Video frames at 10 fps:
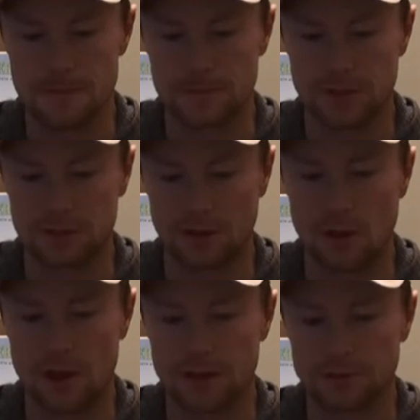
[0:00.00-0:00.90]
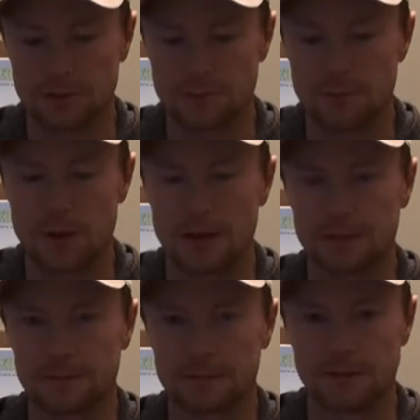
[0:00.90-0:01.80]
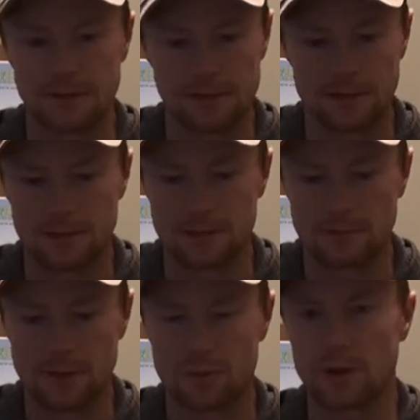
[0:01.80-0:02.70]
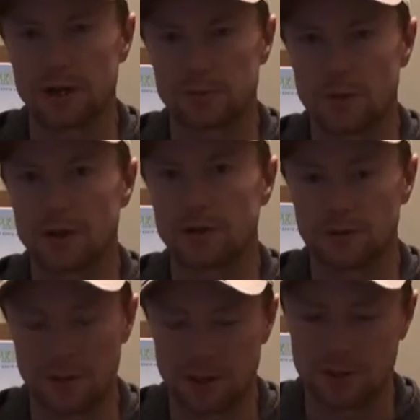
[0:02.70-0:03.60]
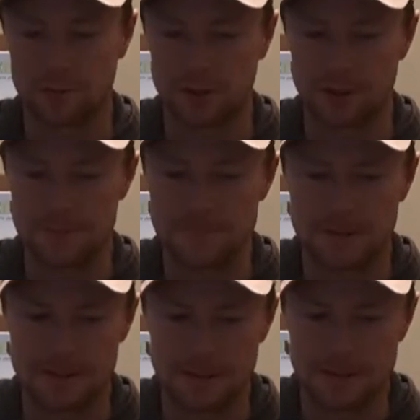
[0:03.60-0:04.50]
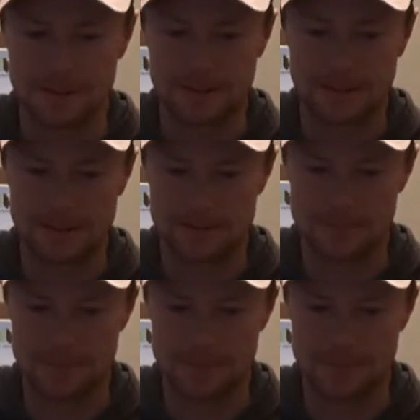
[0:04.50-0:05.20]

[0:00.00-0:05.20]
piece of glass, but for the price point, I don't think you can beat it. Um,